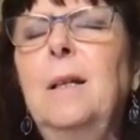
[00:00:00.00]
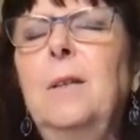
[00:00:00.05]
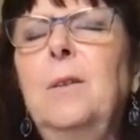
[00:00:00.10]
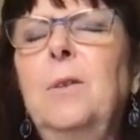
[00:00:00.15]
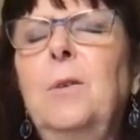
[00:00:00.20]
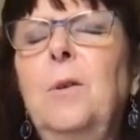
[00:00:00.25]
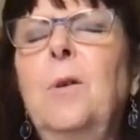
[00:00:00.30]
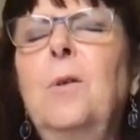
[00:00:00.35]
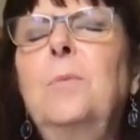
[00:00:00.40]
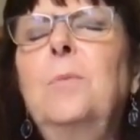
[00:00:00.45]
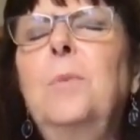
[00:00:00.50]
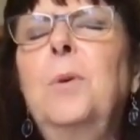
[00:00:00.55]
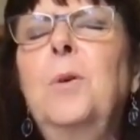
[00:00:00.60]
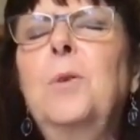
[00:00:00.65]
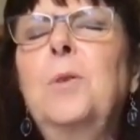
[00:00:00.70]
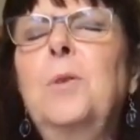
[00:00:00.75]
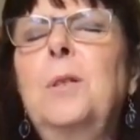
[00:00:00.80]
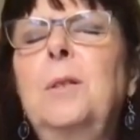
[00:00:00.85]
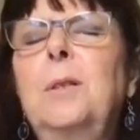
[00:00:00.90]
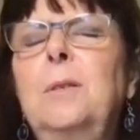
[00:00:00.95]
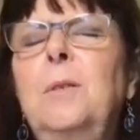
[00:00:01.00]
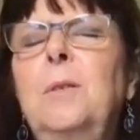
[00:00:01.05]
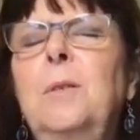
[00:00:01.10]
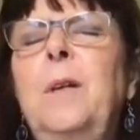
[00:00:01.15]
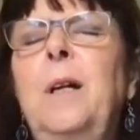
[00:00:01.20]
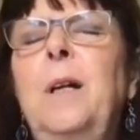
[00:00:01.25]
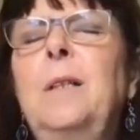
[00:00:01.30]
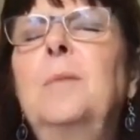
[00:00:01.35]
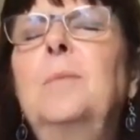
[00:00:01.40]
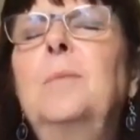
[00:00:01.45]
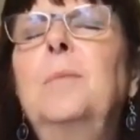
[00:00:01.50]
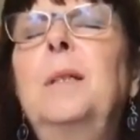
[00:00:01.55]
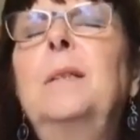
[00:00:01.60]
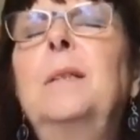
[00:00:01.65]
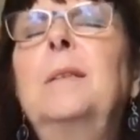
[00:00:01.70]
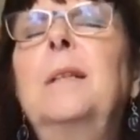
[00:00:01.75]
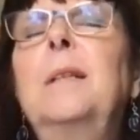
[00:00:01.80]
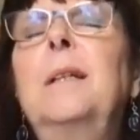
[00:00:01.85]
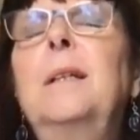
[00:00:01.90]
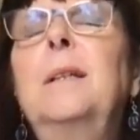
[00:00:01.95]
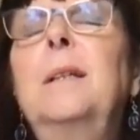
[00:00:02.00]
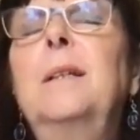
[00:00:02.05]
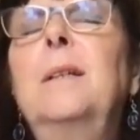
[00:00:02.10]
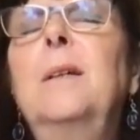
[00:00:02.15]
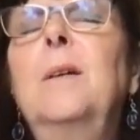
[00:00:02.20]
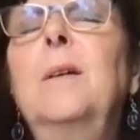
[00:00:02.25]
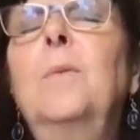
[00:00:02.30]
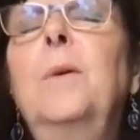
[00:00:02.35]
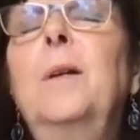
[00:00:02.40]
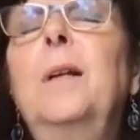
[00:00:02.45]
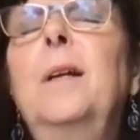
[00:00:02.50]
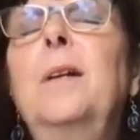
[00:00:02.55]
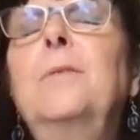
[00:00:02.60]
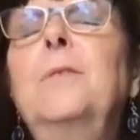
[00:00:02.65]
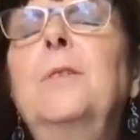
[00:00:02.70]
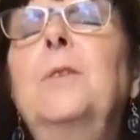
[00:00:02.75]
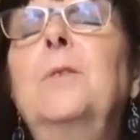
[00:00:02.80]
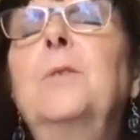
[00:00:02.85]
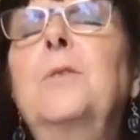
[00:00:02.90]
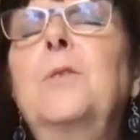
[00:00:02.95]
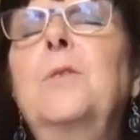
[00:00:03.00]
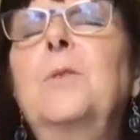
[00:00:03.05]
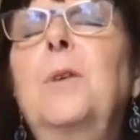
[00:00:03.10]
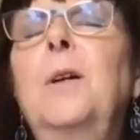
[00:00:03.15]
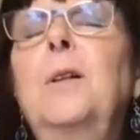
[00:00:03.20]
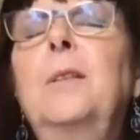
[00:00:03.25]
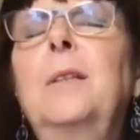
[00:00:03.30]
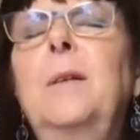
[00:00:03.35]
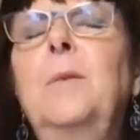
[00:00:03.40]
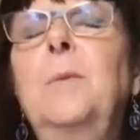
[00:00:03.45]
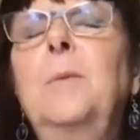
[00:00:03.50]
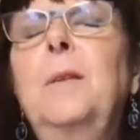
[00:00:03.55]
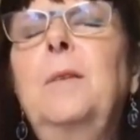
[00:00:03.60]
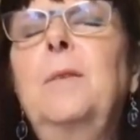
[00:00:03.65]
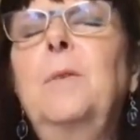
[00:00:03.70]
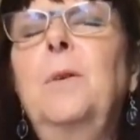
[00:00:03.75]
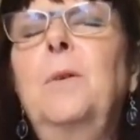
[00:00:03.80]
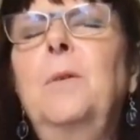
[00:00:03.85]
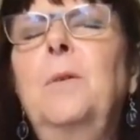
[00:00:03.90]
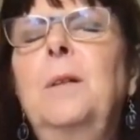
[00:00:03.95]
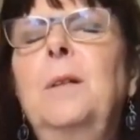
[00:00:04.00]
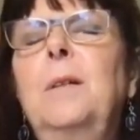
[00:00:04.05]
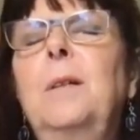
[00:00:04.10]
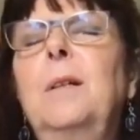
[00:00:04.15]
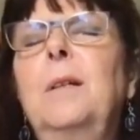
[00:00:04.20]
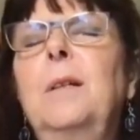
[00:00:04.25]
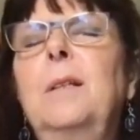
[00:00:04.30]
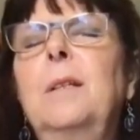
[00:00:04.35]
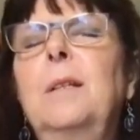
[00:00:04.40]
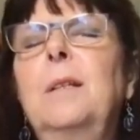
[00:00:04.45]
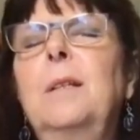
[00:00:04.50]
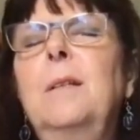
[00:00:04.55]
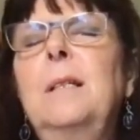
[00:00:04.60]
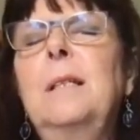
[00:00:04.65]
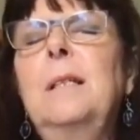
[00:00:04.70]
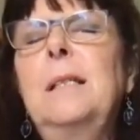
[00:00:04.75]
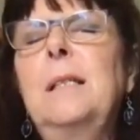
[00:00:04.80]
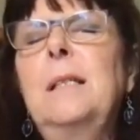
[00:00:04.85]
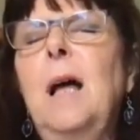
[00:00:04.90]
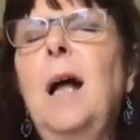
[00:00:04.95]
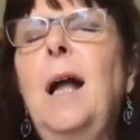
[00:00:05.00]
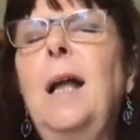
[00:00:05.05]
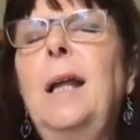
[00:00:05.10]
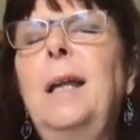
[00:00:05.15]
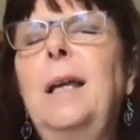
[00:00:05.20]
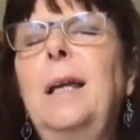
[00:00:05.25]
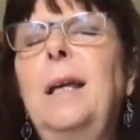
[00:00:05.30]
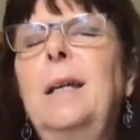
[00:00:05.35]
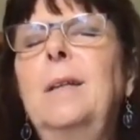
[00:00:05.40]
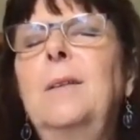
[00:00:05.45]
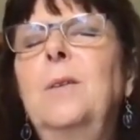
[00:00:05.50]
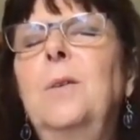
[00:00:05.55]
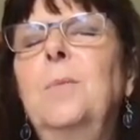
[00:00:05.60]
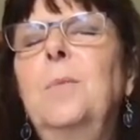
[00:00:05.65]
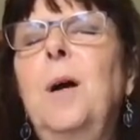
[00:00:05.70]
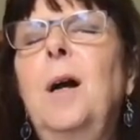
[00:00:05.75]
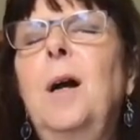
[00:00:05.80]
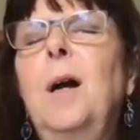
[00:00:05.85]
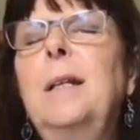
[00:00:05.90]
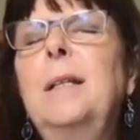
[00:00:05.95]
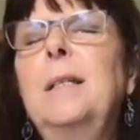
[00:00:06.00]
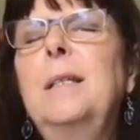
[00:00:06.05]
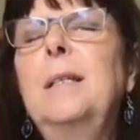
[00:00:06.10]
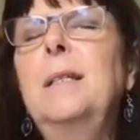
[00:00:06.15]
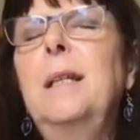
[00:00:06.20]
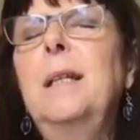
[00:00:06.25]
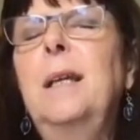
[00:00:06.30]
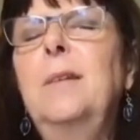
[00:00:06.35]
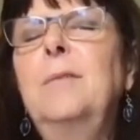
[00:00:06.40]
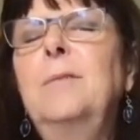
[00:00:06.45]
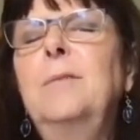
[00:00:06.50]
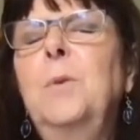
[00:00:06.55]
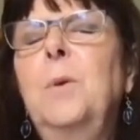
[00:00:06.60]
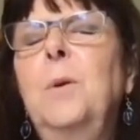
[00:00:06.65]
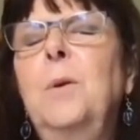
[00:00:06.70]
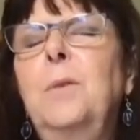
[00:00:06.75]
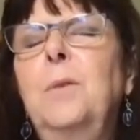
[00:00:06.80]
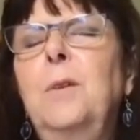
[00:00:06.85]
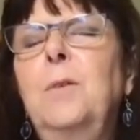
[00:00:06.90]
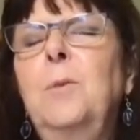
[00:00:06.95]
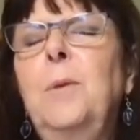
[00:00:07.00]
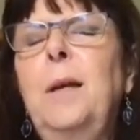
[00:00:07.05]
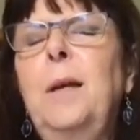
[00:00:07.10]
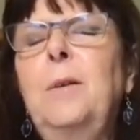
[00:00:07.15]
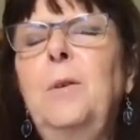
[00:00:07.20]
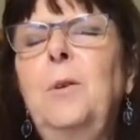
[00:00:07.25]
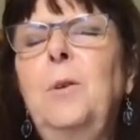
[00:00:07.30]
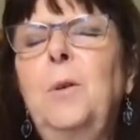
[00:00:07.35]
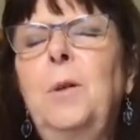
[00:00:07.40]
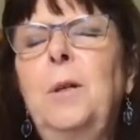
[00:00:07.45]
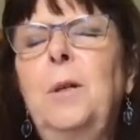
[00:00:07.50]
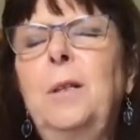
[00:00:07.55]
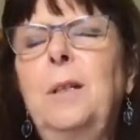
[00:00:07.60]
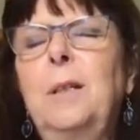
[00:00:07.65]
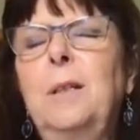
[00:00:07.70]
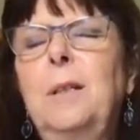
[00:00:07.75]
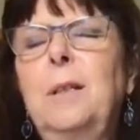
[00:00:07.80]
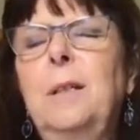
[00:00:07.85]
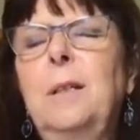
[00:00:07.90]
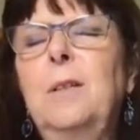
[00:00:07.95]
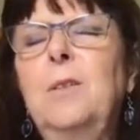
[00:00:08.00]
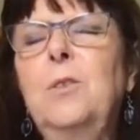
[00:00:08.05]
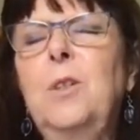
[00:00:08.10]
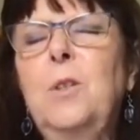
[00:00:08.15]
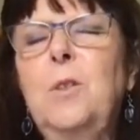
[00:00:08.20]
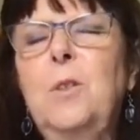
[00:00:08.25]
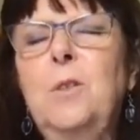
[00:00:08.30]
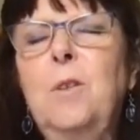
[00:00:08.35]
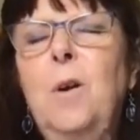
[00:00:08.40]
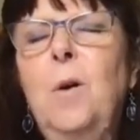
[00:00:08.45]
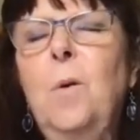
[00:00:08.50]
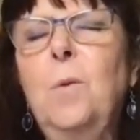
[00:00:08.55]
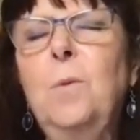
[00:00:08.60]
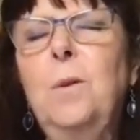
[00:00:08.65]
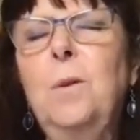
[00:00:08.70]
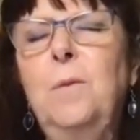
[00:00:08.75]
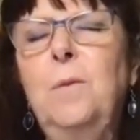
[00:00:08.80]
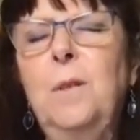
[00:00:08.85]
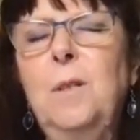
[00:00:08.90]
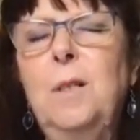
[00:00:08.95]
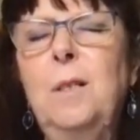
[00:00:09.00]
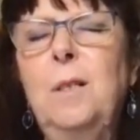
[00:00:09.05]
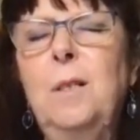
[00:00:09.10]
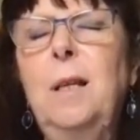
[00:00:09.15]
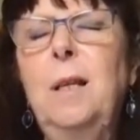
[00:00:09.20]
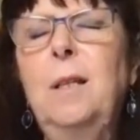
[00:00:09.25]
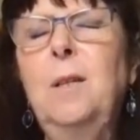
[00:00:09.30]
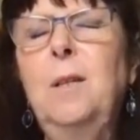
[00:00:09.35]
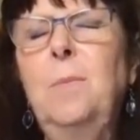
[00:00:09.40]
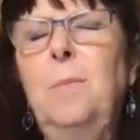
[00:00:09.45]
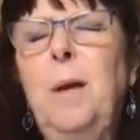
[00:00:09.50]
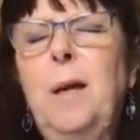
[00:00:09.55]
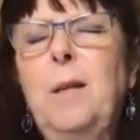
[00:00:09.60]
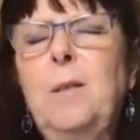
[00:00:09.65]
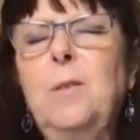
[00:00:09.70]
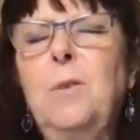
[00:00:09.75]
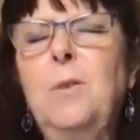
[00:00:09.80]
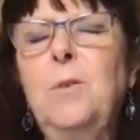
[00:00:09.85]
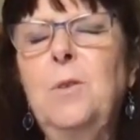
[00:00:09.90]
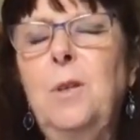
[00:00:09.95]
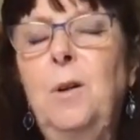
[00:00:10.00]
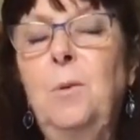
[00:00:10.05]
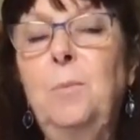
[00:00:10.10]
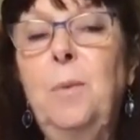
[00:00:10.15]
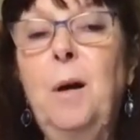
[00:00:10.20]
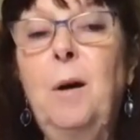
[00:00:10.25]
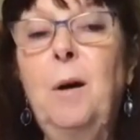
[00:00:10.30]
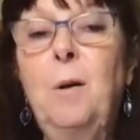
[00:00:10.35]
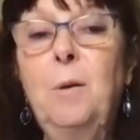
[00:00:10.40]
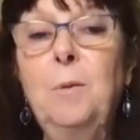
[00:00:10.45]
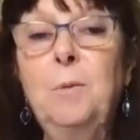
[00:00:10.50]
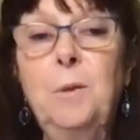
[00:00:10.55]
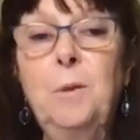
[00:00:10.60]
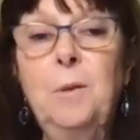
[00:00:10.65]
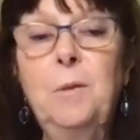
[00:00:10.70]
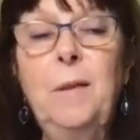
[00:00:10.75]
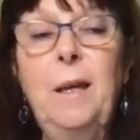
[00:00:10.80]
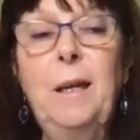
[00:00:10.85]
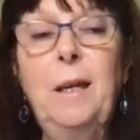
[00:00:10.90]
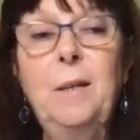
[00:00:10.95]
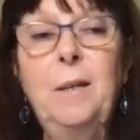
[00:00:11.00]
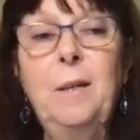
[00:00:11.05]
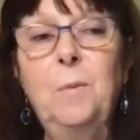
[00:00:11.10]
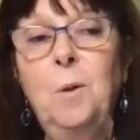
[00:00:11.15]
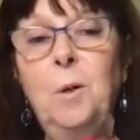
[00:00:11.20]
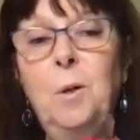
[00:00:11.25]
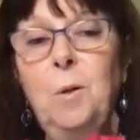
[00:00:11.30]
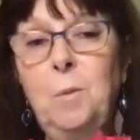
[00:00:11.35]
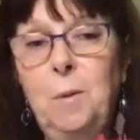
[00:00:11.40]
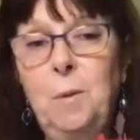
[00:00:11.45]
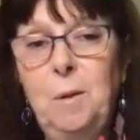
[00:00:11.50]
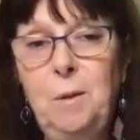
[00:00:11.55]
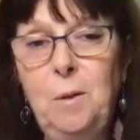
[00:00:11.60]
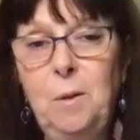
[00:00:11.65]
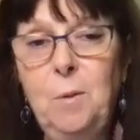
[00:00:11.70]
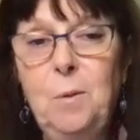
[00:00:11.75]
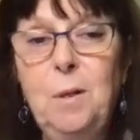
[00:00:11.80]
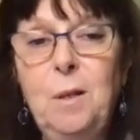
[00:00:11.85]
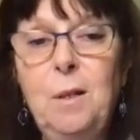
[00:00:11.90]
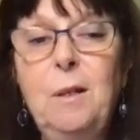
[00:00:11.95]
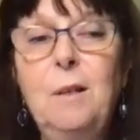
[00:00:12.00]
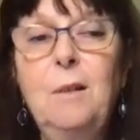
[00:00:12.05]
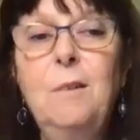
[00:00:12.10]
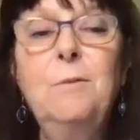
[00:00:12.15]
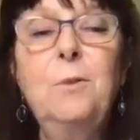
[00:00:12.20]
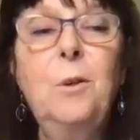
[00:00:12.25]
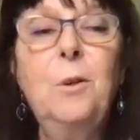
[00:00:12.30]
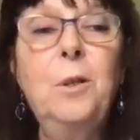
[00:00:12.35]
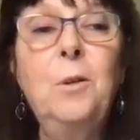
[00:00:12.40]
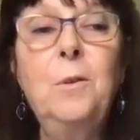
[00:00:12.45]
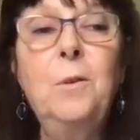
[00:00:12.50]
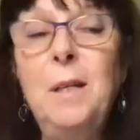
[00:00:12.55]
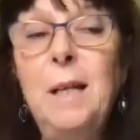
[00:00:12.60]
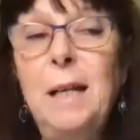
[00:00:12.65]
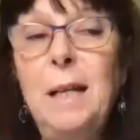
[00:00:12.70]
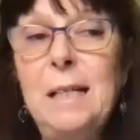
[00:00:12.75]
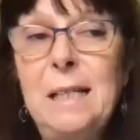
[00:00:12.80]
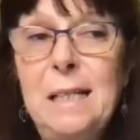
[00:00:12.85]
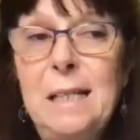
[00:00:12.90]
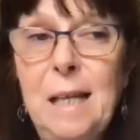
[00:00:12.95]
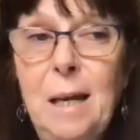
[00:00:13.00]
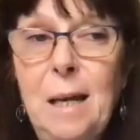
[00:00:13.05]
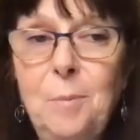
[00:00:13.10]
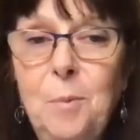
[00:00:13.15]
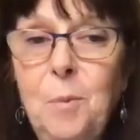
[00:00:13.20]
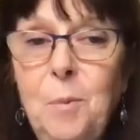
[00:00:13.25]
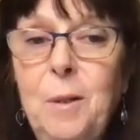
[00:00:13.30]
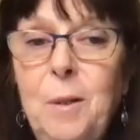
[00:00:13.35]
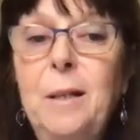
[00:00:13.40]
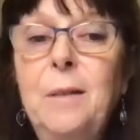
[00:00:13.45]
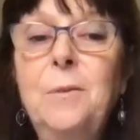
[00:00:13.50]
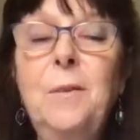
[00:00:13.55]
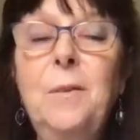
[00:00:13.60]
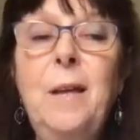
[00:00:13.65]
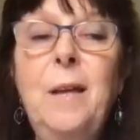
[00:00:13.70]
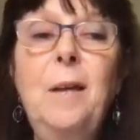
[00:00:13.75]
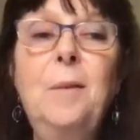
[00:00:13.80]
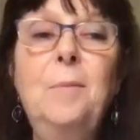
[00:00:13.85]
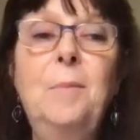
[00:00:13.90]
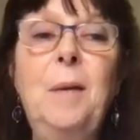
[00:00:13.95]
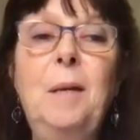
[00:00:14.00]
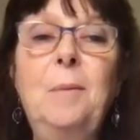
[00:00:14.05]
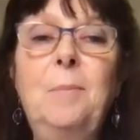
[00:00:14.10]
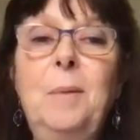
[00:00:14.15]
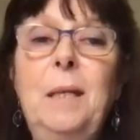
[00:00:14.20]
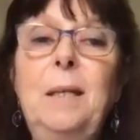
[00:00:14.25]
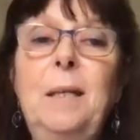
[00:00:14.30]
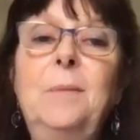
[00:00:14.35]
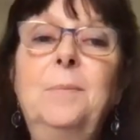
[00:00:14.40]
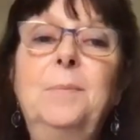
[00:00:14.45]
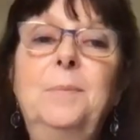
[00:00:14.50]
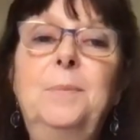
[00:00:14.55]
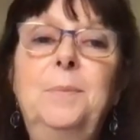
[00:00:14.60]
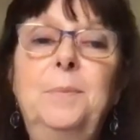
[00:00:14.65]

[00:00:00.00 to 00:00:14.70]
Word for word: your own personal development and whatever you're struggling with or designing in your mind today for the greater good, just know that these ascended masters are powerful and they can work with you for your next step, whatever that may be.